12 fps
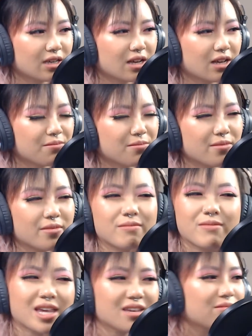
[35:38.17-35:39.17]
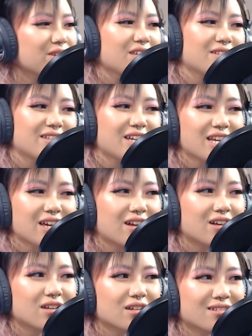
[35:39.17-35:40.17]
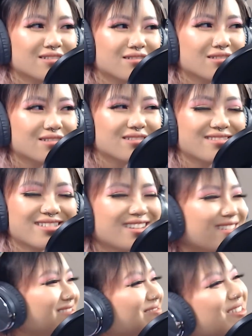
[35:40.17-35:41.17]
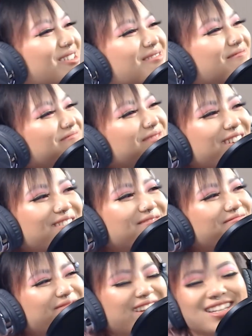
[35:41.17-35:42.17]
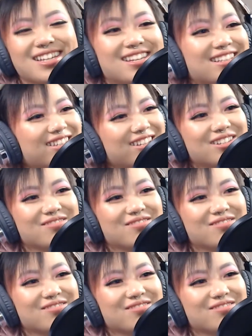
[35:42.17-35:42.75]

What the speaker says: Maybe like, no, I can't think of